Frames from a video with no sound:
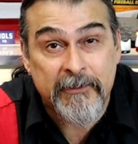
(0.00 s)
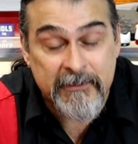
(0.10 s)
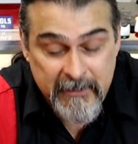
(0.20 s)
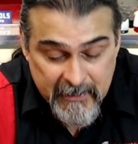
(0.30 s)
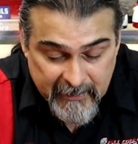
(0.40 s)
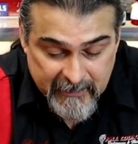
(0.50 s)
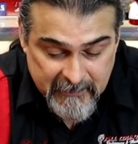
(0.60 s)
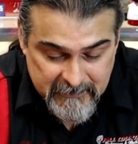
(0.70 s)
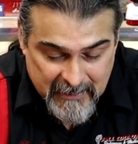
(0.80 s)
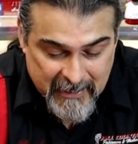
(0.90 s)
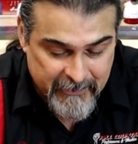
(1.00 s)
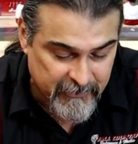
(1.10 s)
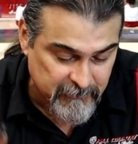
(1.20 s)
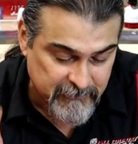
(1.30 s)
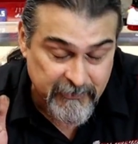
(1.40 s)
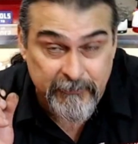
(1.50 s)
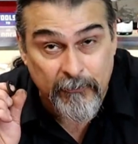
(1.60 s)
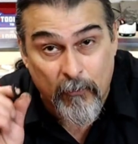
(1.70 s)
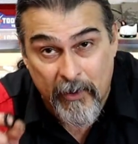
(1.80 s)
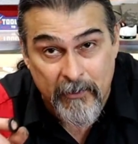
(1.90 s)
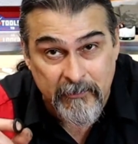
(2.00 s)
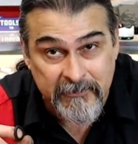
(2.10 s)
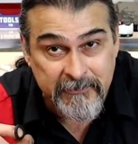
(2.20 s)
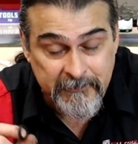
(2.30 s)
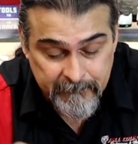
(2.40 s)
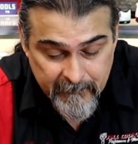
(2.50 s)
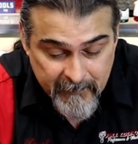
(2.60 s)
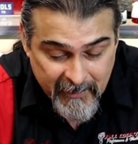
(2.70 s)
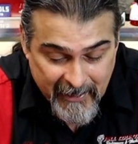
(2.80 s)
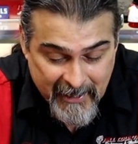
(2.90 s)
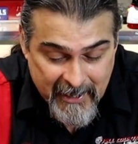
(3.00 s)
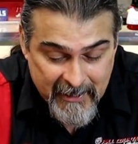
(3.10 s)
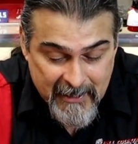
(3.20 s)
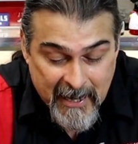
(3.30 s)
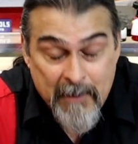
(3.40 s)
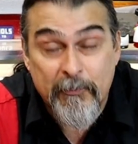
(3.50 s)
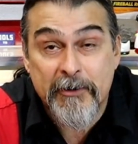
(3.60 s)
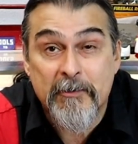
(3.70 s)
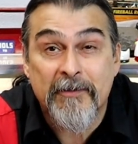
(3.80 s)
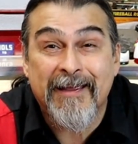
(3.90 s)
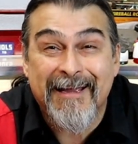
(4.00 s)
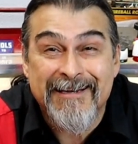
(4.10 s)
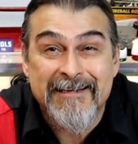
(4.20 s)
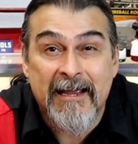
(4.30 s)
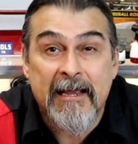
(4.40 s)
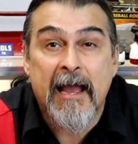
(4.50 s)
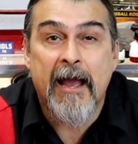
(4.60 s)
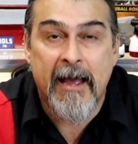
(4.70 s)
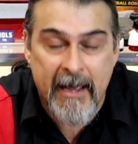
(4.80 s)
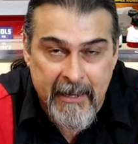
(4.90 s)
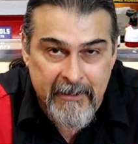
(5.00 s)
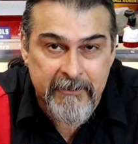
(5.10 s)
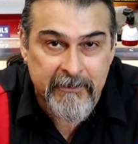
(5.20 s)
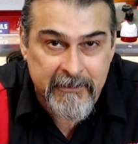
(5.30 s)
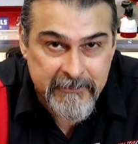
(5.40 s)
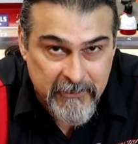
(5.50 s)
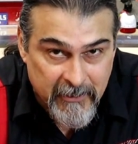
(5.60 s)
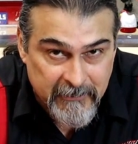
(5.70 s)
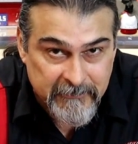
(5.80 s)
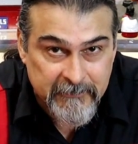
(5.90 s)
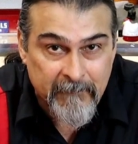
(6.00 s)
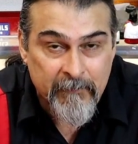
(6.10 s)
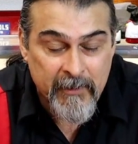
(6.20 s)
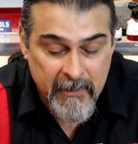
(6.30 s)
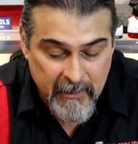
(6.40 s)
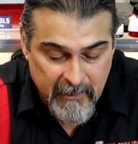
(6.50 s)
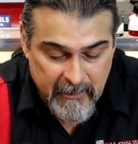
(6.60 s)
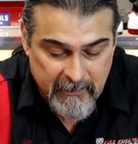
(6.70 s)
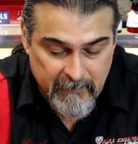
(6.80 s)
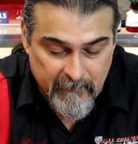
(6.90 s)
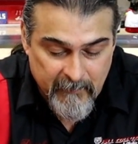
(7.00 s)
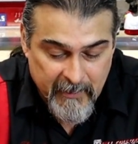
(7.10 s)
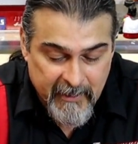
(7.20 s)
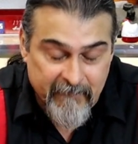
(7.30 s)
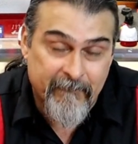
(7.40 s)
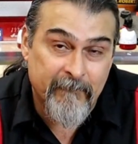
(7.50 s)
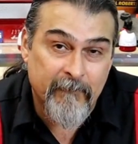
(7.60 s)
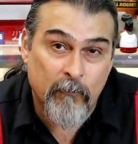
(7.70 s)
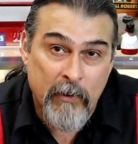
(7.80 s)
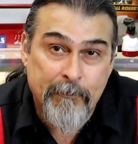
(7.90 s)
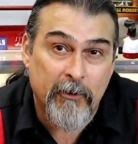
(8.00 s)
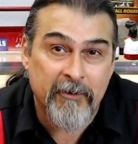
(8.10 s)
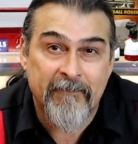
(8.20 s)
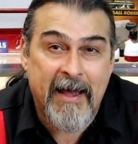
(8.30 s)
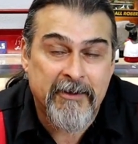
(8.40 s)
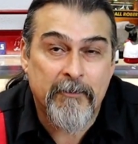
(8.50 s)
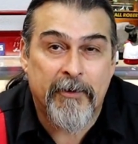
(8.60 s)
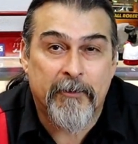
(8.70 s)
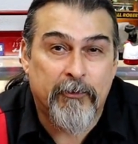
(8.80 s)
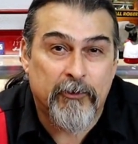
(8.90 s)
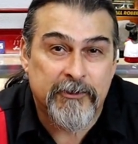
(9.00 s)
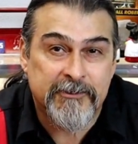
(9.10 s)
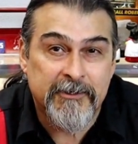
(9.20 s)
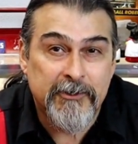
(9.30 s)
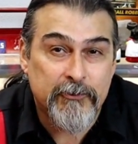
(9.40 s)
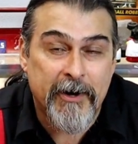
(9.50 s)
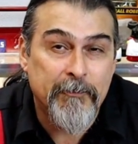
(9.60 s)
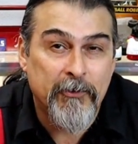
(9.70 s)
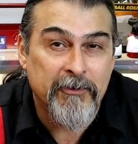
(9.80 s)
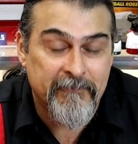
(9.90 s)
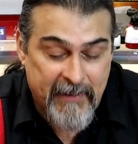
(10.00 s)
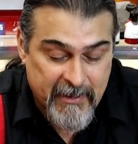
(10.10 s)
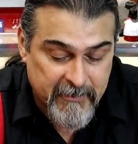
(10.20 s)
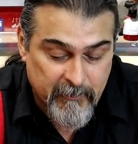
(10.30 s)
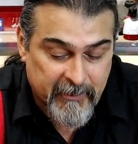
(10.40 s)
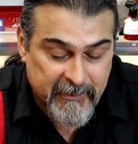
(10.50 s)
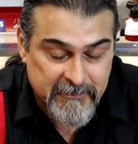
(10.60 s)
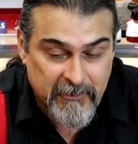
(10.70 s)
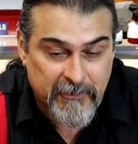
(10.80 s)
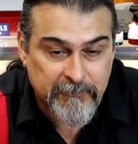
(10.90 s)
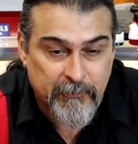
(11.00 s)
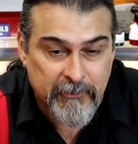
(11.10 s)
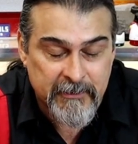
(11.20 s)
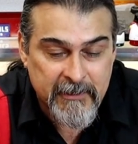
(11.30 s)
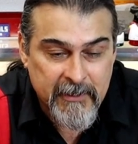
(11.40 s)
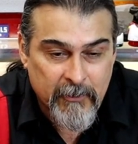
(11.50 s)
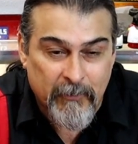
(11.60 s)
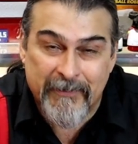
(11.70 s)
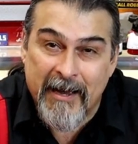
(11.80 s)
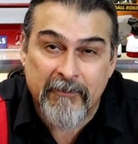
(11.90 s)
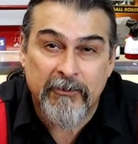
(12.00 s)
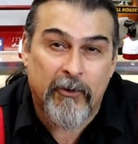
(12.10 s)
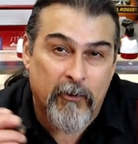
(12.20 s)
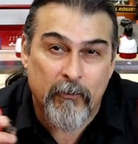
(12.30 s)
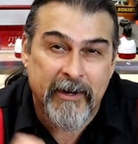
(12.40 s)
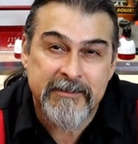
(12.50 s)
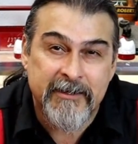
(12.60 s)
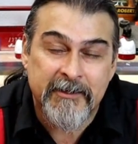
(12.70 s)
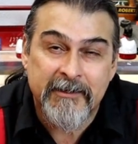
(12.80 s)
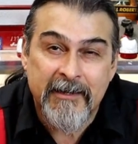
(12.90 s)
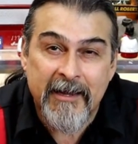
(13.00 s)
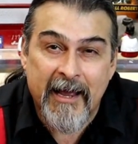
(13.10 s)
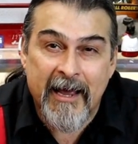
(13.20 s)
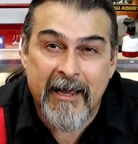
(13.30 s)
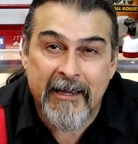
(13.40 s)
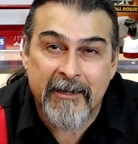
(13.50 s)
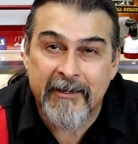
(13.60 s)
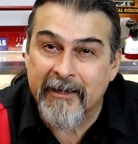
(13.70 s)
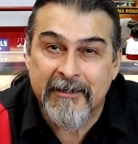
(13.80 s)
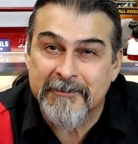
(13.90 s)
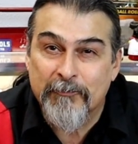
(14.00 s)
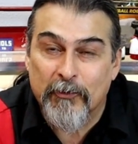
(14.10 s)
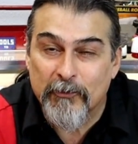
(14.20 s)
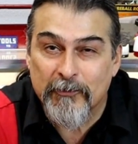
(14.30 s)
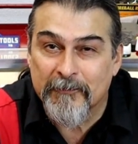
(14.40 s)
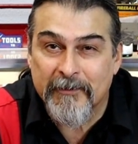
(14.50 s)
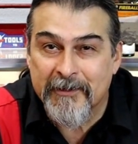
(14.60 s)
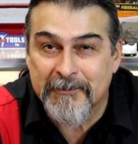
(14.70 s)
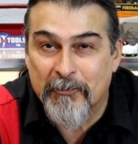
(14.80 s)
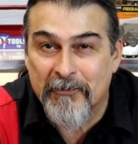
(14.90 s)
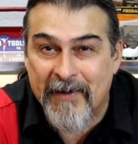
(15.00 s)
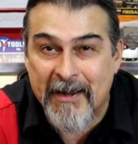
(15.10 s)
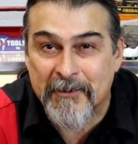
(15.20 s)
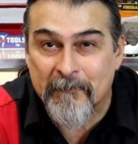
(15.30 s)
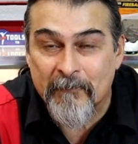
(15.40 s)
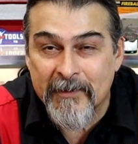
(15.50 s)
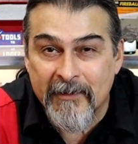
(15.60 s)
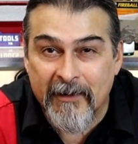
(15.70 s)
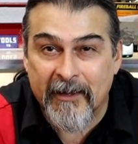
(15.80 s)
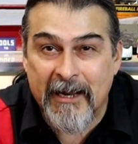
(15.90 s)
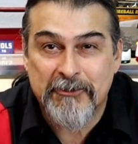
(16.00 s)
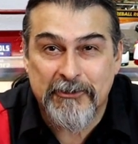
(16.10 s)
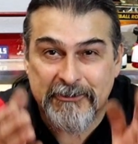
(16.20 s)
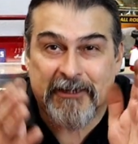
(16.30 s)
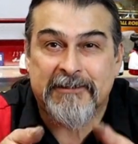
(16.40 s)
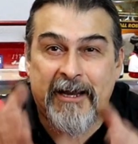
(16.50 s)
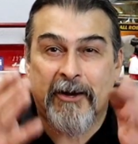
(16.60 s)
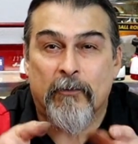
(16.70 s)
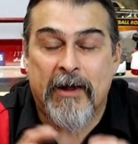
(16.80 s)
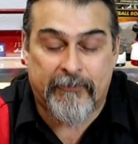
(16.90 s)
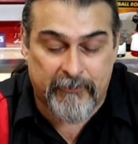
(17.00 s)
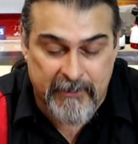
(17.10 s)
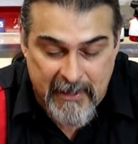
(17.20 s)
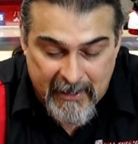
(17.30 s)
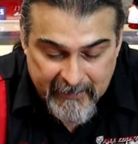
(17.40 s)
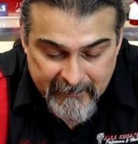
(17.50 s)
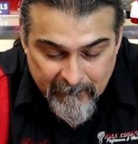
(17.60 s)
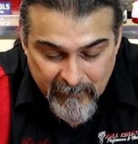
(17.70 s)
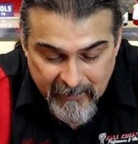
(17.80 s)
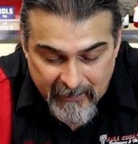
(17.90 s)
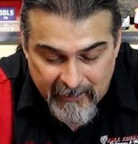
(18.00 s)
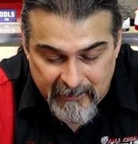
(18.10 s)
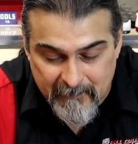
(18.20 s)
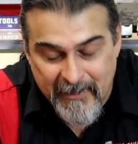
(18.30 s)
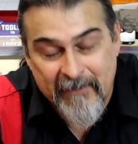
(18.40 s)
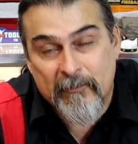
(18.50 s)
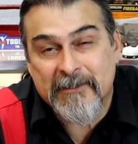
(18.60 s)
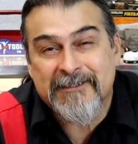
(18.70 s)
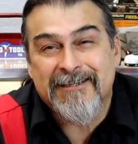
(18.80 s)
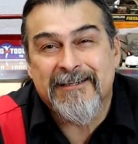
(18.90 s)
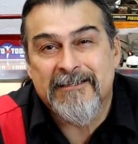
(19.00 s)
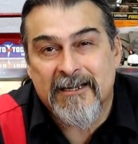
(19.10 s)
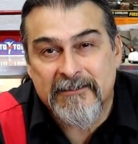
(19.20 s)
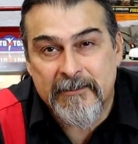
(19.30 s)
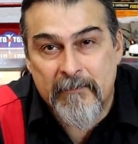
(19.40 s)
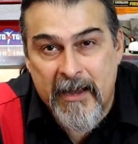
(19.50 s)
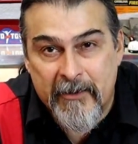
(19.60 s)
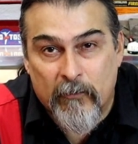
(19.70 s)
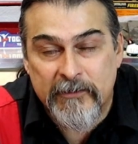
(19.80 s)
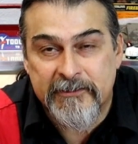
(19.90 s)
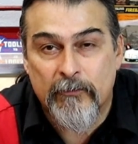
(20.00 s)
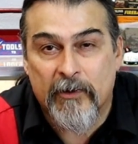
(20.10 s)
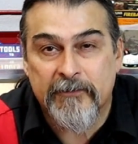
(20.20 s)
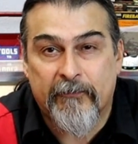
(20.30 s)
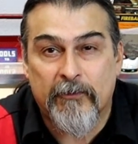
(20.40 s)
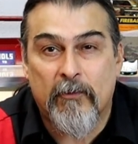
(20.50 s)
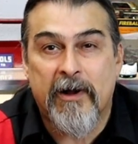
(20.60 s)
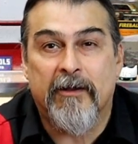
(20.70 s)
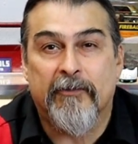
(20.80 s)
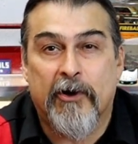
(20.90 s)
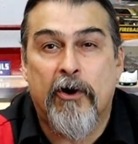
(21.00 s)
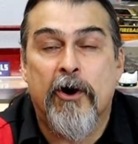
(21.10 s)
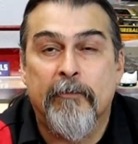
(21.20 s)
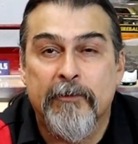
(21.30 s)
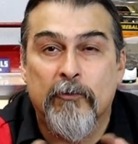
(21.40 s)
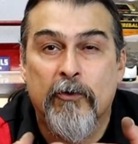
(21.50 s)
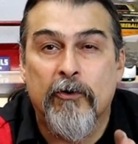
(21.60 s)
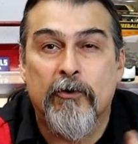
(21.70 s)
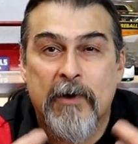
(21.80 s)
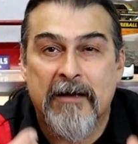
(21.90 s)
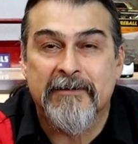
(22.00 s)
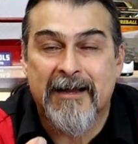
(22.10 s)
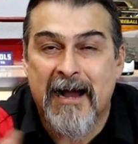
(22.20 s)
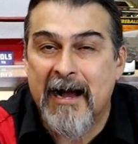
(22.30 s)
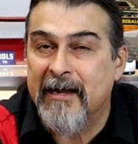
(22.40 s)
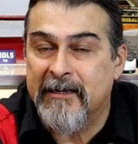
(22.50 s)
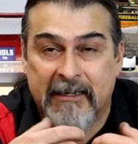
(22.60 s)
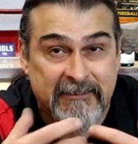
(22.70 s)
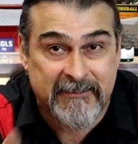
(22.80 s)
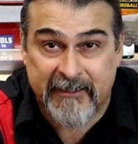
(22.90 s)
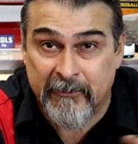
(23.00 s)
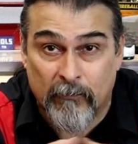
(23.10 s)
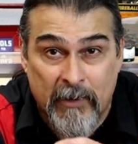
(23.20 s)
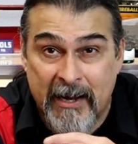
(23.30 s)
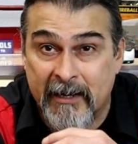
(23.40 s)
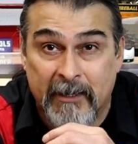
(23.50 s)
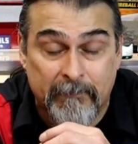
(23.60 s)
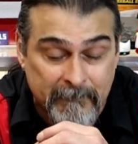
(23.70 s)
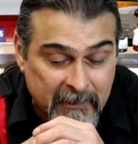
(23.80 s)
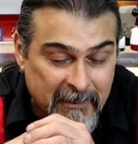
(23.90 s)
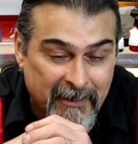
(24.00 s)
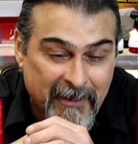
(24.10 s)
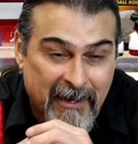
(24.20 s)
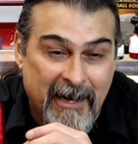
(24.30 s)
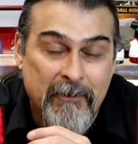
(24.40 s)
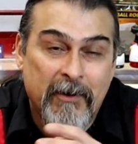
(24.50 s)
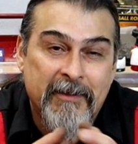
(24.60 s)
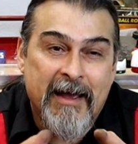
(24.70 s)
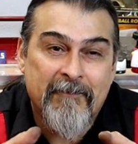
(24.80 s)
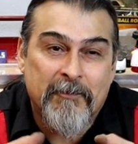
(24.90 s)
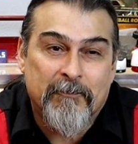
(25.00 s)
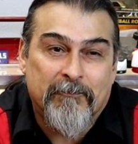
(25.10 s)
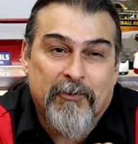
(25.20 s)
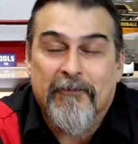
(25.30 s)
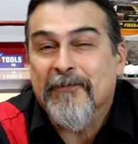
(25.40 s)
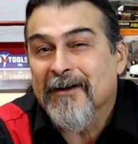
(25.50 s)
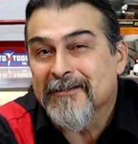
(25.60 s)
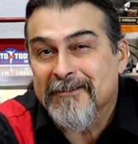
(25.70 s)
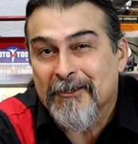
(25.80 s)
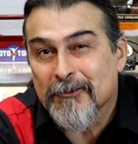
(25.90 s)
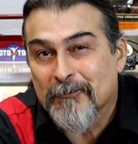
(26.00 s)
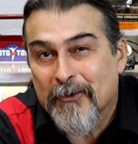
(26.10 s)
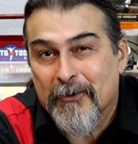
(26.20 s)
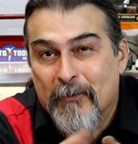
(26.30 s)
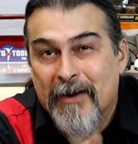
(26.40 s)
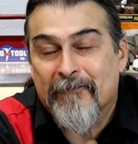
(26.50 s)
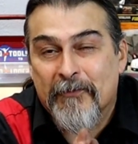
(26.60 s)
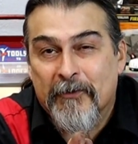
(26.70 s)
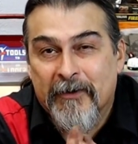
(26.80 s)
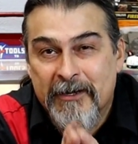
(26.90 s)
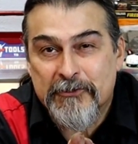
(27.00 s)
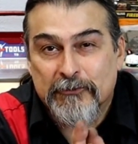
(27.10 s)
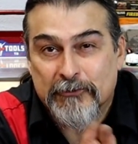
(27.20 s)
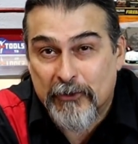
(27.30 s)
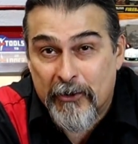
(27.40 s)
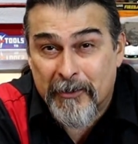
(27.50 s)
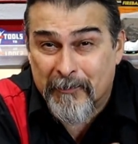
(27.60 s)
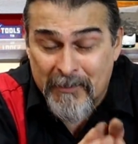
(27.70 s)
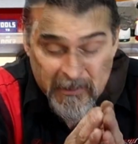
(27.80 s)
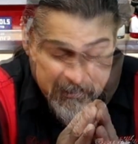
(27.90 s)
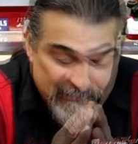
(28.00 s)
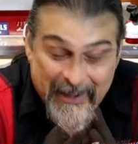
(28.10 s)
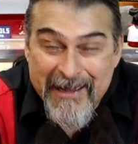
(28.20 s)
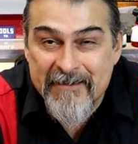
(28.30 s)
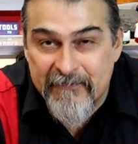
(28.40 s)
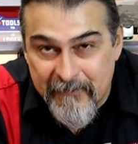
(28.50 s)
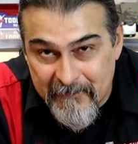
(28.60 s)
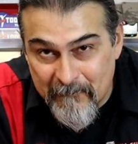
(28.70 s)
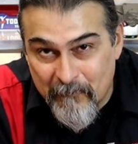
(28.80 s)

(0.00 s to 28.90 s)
it, is I use the square ones and I put them on the intake and the exhaust. If we pull a vacuum on our ports, try to pull a vacuum on an exhaust port without the O-rings in it, and it doesn't pull vacuum. It actually sucks air right through the guide. Everybody says it doesn't matter. Once it runs for a while, the carbon will go around the guide and seal right up. I'd rather have a perfectly sealed motor right from their initial startup. If